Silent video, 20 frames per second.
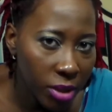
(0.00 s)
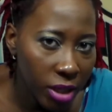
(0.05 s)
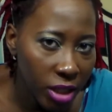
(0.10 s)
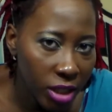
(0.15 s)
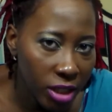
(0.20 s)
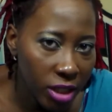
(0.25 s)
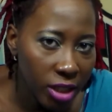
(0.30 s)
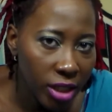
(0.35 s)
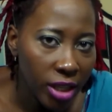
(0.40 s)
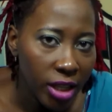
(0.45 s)

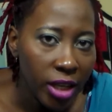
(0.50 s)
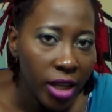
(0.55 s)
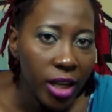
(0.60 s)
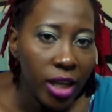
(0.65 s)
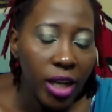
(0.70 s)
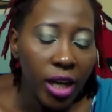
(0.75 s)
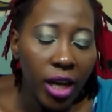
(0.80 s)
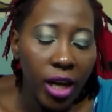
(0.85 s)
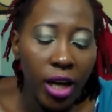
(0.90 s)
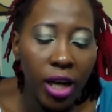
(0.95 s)
better,
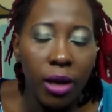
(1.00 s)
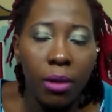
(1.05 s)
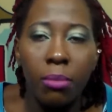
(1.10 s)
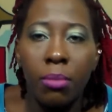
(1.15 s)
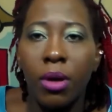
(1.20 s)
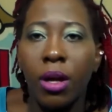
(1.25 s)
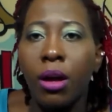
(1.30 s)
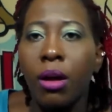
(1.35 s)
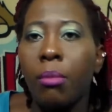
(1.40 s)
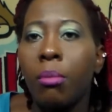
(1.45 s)

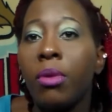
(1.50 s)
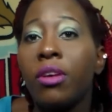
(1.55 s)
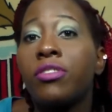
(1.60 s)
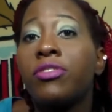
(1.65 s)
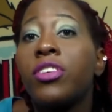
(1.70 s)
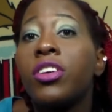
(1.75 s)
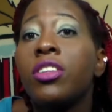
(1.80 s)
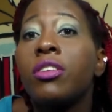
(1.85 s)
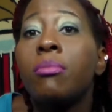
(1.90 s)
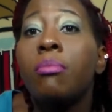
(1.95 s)
but
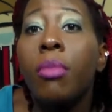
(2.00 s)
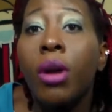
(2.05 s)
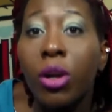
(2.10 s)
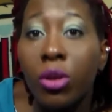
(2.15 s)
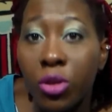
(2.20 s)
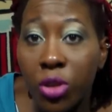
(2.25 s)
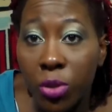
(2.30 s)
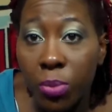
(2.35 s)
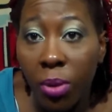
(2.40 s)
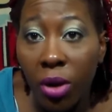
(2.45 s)
for the
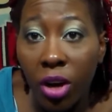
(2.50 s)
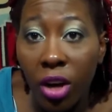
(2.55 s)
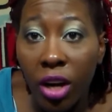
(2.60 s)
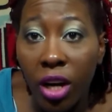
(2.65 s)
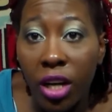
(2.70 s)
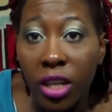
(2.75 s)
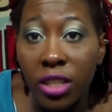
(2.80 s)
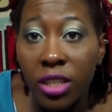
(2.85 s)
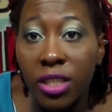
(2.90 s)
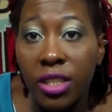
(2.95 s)
most
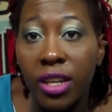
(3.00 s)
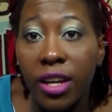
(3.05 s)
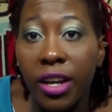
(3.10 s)
part,